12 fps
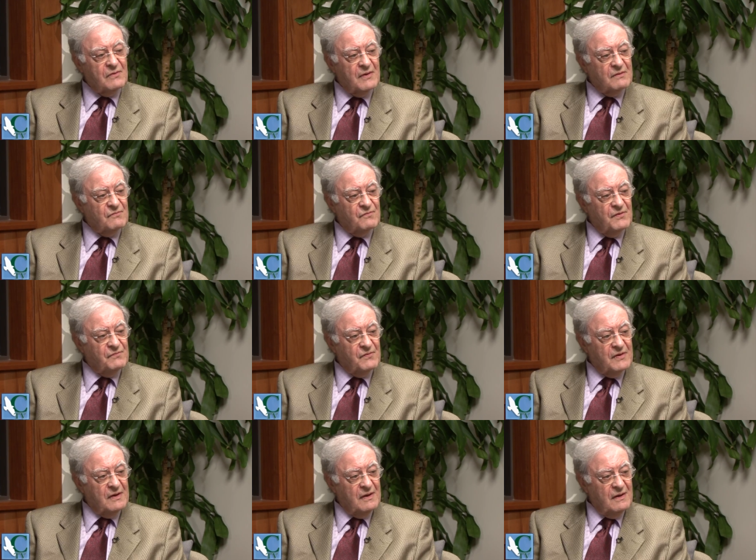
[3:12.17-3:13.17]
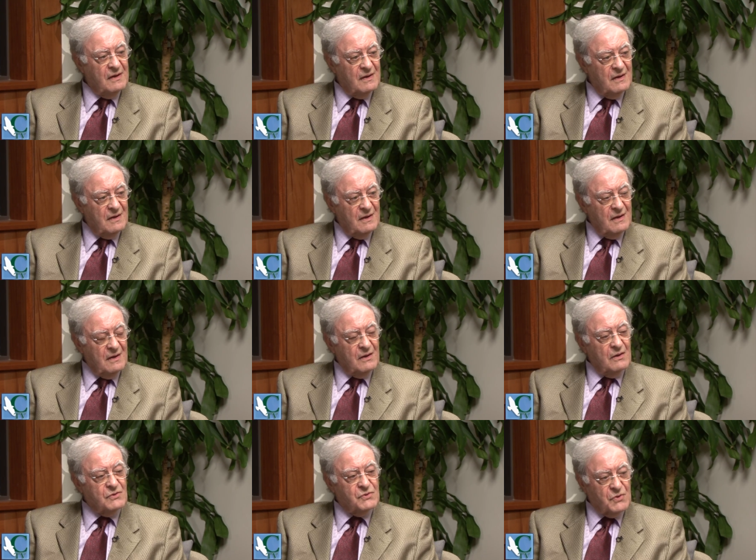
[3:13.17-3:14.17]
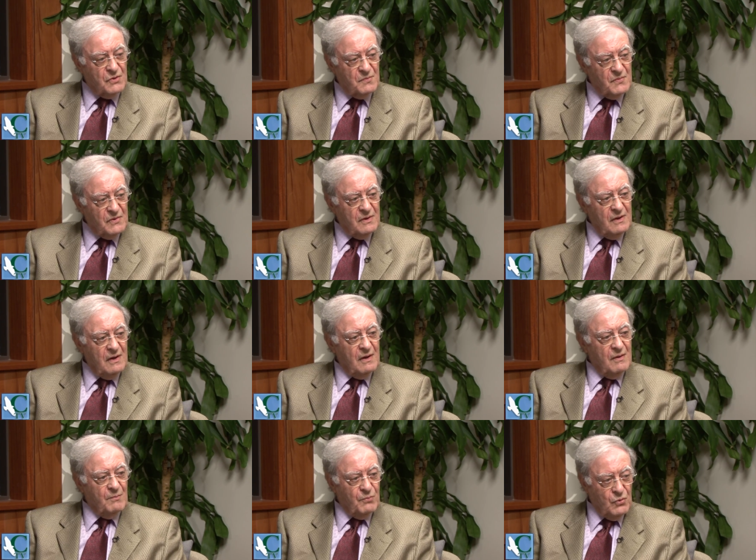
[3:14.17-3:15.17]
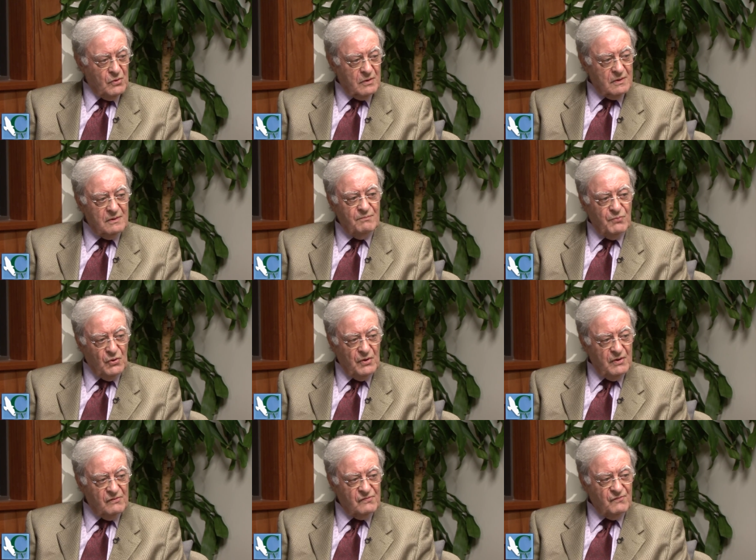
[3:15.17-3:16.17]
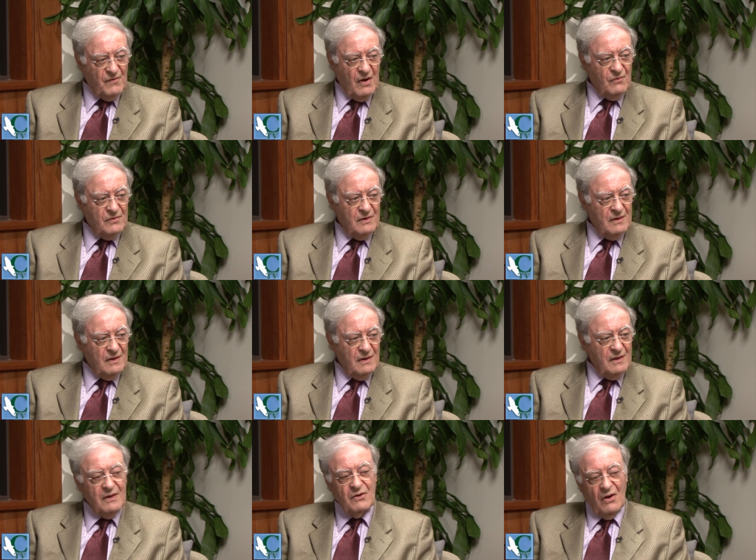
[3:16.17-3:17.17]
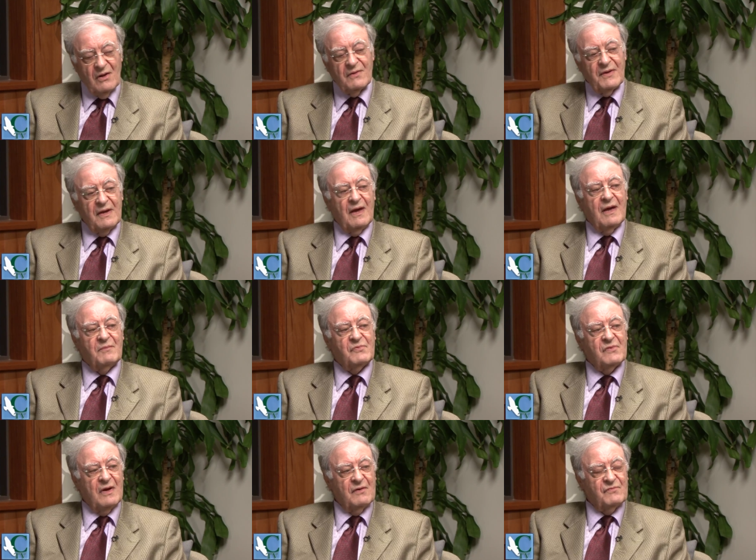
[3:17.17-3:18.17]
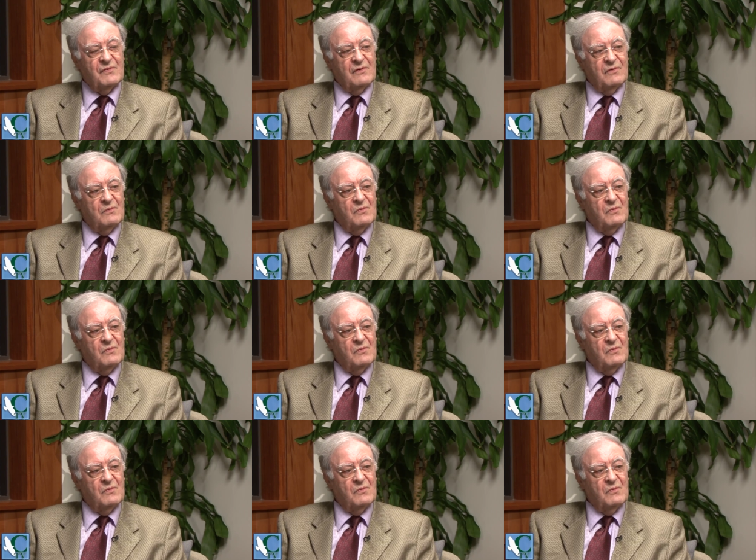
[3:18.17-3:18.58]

than 50 German born boys found in all the camps after the